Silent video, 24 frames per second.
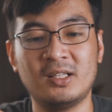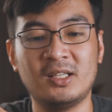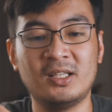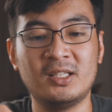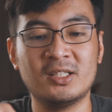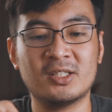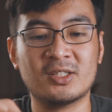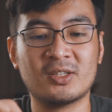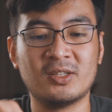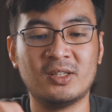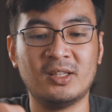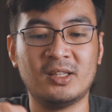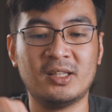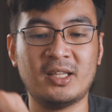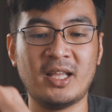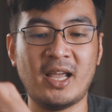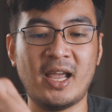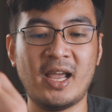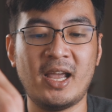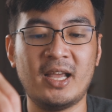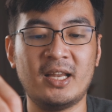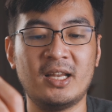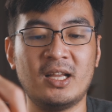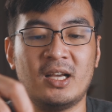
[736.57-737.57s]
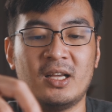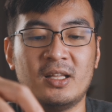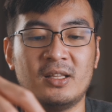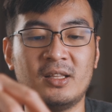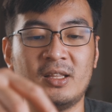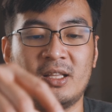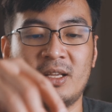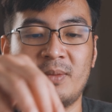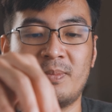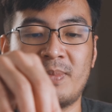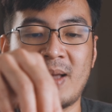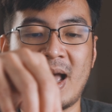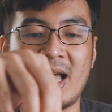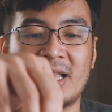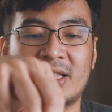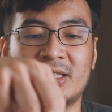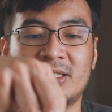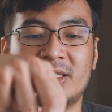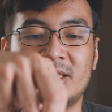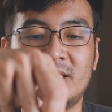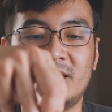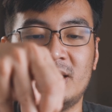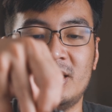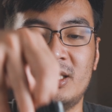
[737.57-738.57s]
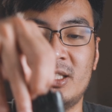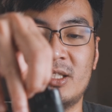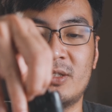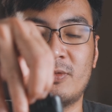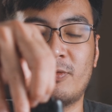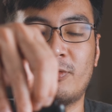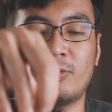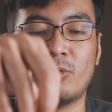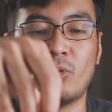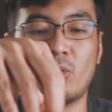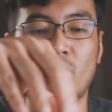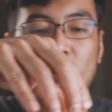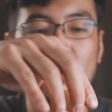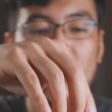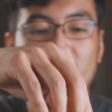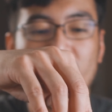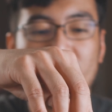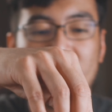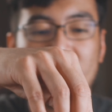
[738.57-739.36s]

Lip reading: These contain the batteries for